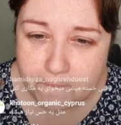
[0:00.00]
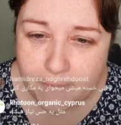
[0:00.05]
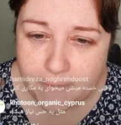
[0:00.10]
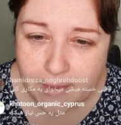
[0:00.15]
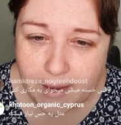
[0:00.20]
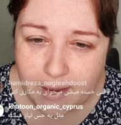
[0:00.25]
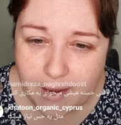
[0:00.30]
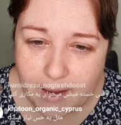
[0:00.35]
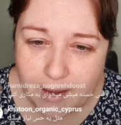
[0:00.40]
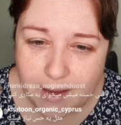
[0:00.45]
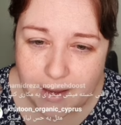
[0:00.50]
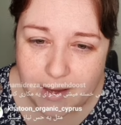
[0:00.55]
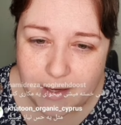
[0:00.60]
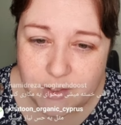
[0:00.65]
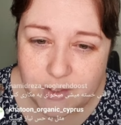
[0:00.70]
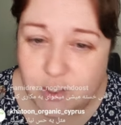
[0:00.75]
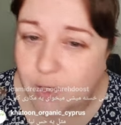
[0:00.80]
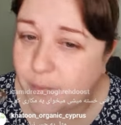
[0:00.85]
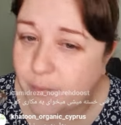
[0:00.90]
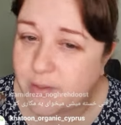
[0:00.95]
So it's
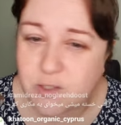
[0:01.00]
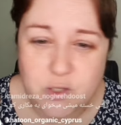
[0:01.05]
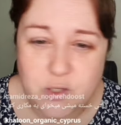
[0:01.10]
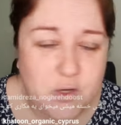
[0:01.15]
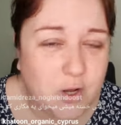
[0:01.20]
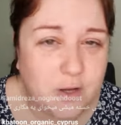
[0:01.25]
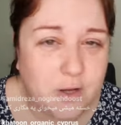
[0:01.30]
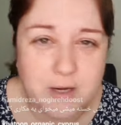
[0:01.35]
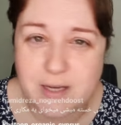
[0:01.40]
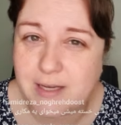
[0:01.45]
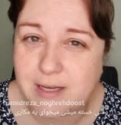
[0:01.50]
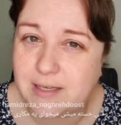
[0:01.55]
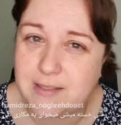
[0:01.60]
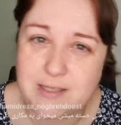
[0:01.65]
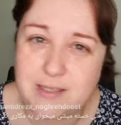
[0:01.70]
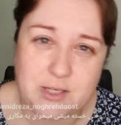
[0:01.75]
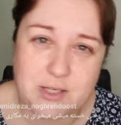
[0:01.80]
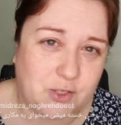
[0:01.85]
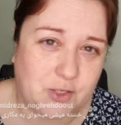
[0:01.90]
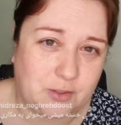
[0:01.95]
not a conditional.
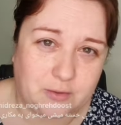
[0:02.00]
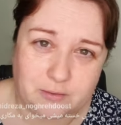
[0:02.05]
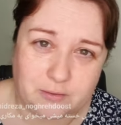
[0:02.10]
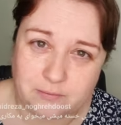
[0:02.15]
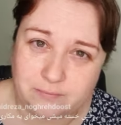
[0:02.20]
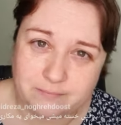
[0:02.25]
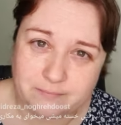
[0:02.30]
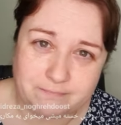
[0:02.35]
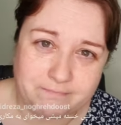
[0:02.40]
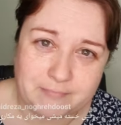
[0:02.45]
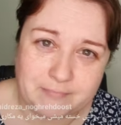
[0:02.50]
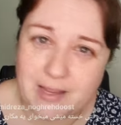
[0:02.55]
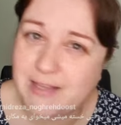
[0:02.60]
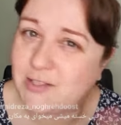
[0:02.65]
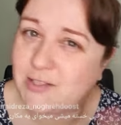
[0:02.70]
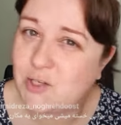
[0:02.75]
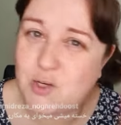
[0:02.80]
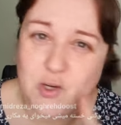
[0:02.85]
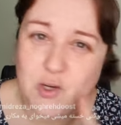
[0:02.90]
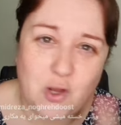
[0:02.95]
It's not a
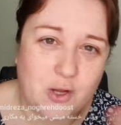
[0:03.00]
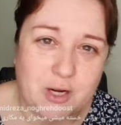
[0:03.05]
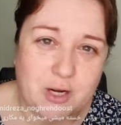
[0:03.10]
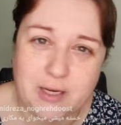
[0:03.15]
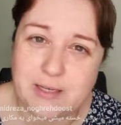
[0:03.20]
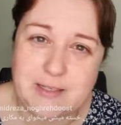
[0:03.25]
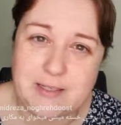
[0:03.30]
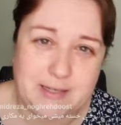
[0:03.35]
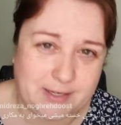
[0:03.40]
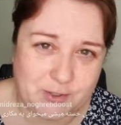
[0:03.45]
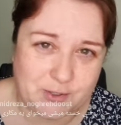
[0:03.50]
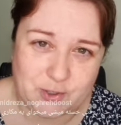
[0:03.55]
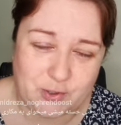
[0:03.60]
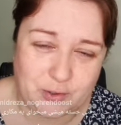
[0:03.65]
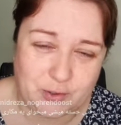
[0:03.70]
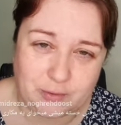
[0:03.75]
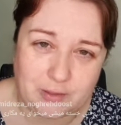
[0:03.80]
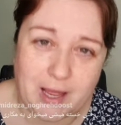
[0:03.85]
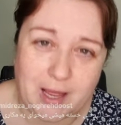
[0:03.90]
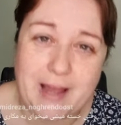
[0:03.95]
conditional. I
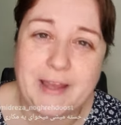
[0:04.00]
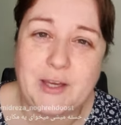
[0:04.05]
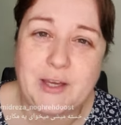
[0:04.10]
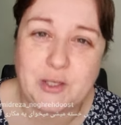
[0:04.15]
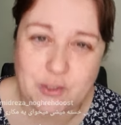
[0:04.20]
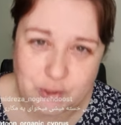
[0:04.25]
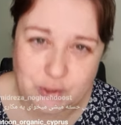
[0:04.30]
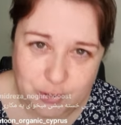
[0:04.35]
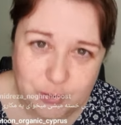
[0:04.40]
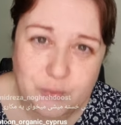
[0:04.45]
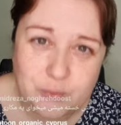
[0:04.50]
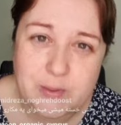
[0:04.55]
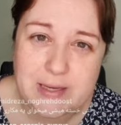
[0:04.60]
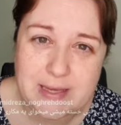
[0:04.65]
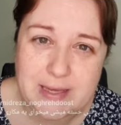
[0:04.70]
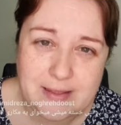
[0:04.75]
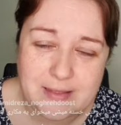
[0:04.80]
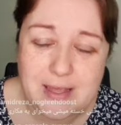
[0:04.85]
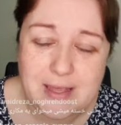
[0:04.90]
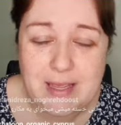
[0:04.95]
could do with
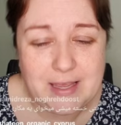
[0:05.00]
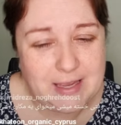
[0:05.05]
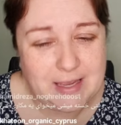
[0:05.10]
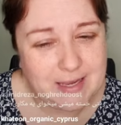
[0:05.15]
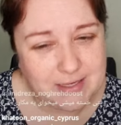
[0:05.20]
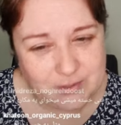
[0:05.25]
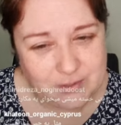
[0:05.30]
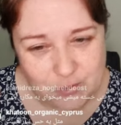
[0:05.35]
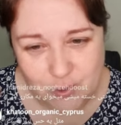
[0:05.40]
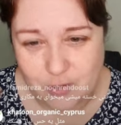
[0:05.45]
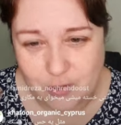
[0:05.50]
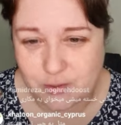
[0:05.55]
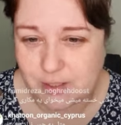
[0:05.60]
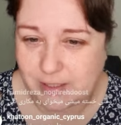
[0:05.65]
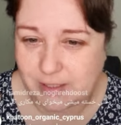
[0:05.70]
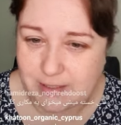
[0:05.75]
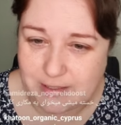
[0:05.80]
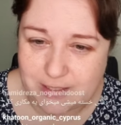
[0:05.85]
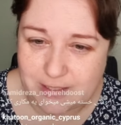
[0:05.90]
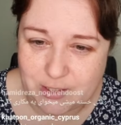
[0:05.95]
is not a
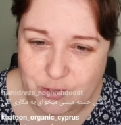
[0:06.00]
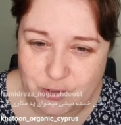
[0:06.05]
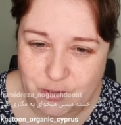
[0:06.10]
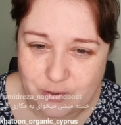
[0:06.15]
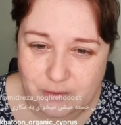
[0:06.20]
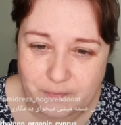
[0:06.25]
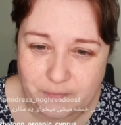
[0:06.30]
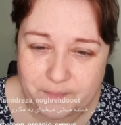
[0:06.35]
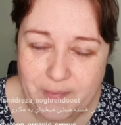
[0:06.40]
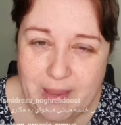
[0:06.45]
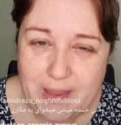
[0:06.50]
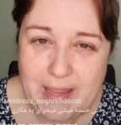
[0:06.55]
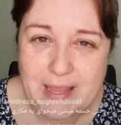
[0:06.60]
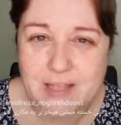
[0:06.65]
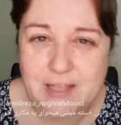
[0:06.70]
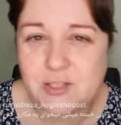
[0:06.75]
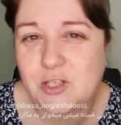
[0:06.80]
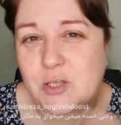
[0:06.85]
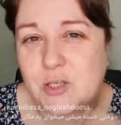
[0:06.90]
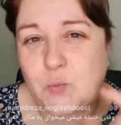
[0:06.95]
conditional. It's just one
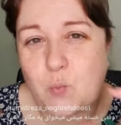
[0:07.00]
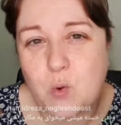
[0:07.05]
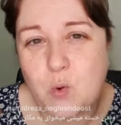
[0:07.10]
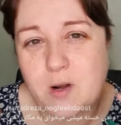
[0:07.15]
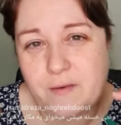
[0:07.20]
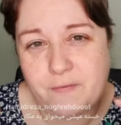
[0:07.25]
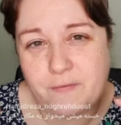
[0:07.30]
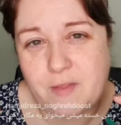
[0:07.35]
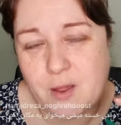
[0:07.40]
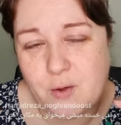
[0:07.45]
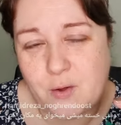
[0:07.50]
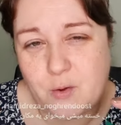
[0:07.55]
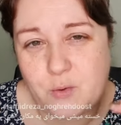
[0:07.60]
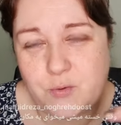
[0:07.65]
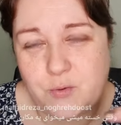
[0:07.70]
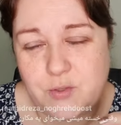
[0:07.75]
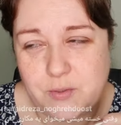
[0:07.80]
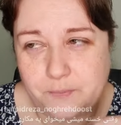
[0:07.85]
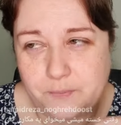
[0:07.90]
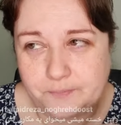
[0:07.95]
of those
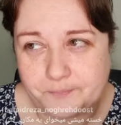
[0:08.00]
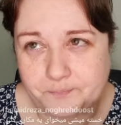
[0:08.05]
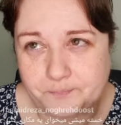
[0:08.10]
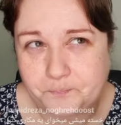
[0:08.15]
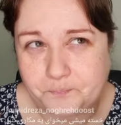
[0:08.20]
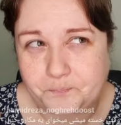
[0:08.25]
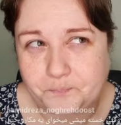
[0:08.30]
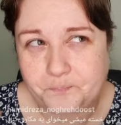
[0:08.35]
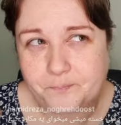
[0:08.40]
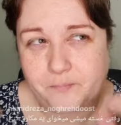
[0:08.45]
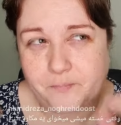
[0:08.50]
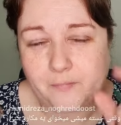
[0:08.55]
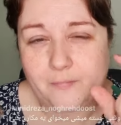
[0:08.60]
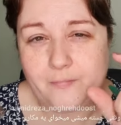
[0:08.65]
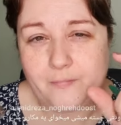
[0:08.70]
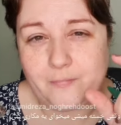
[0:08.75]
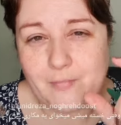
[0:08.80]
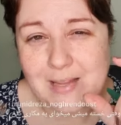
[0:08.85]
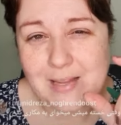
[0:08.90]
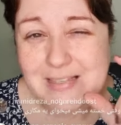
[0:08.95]

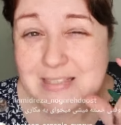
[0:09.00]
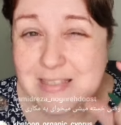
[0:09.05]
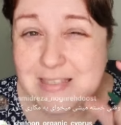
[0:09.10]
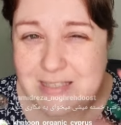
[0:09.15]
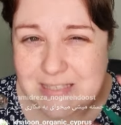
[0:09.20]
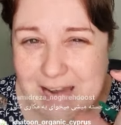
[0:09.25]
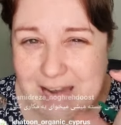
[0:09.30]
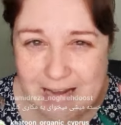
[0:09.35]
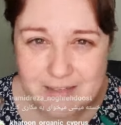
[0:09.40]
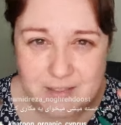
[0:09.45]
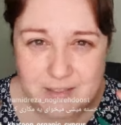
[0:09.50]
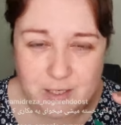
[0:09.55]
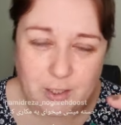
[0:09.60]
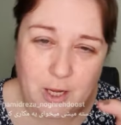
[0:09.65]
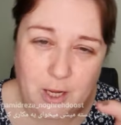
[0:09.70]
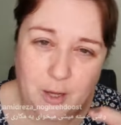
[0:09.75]
standalone